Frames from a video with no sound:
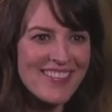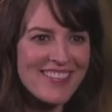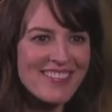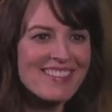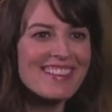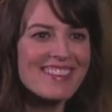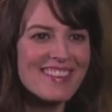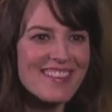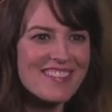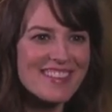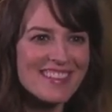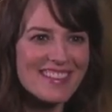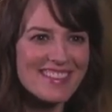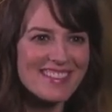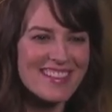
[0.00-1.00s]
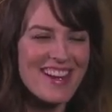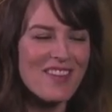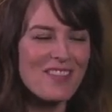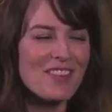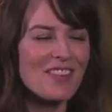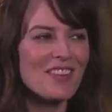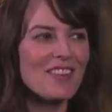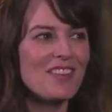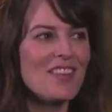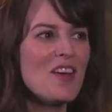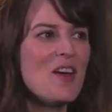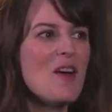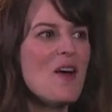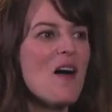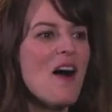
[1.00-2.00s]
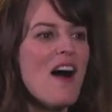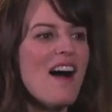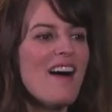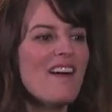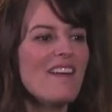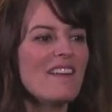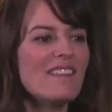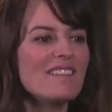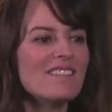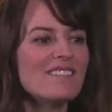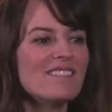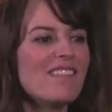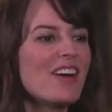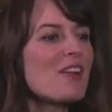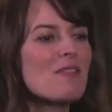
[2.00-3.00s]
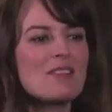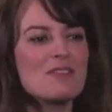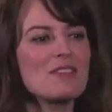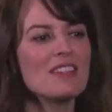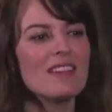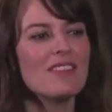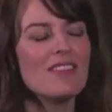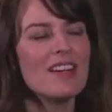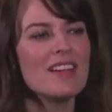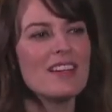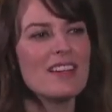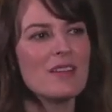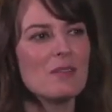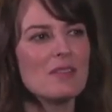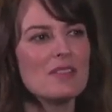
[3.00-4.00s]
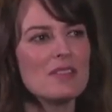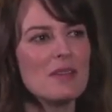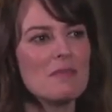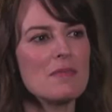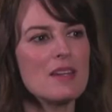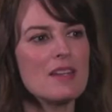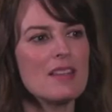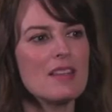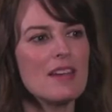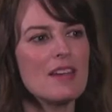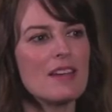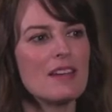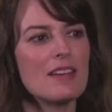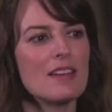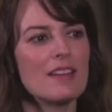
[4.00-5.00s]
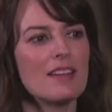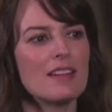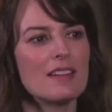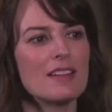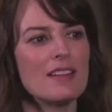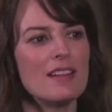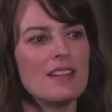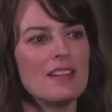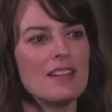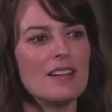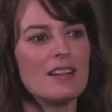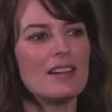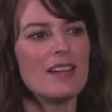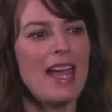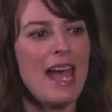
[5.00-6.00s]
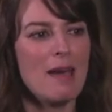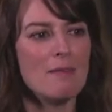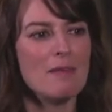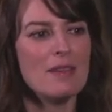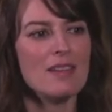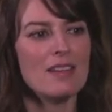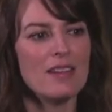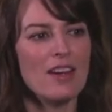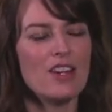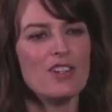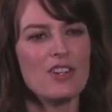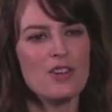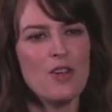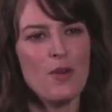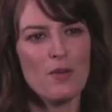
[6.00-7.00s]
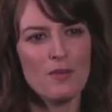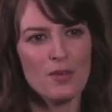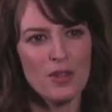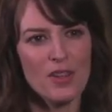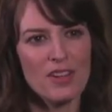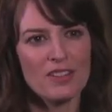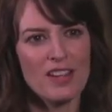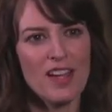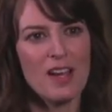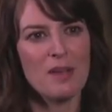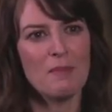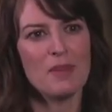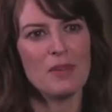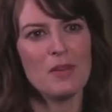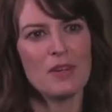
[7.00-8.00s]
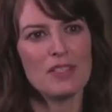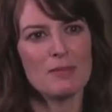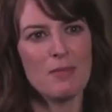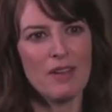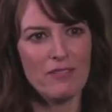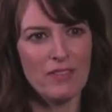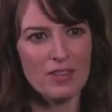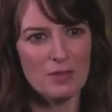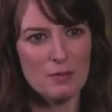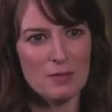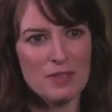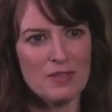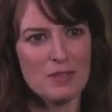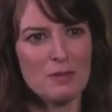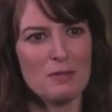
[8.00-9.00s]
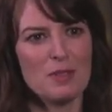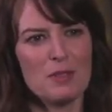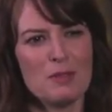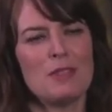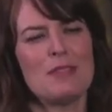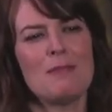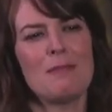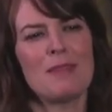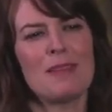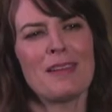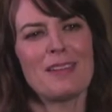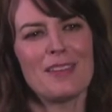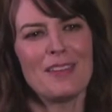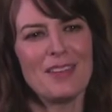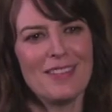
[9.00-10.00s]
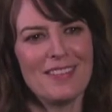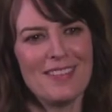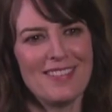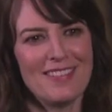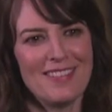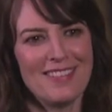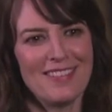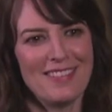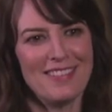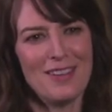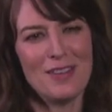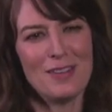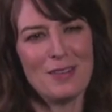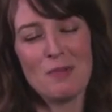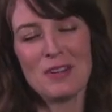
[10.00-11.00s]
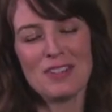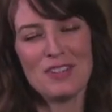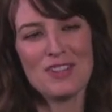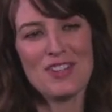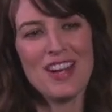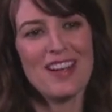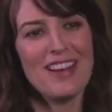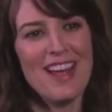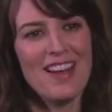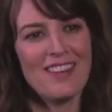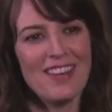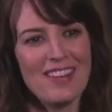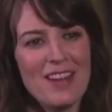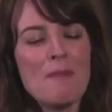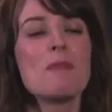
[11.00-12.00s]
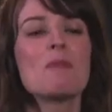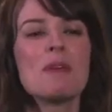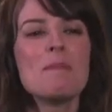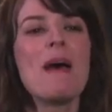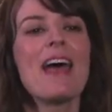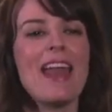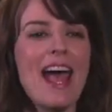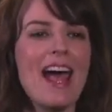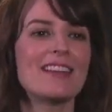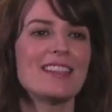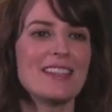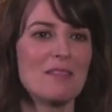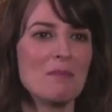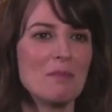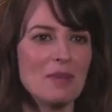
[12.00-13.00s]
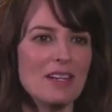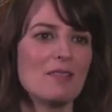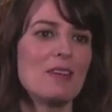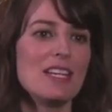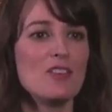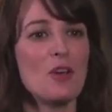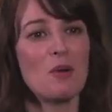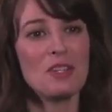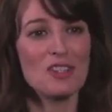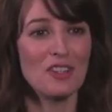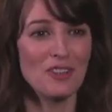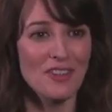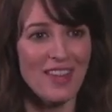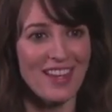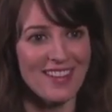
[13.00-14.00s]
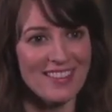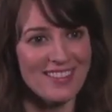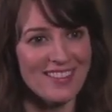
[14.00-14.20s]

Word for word: doing a love seat in the afternoon. But it was really fun, and it was somebody that Abby, the character, had known for a long time and who had some unfinished business with, so it seemed like a good one to try it out on. I mean, we met acting, but we didn't know each other then.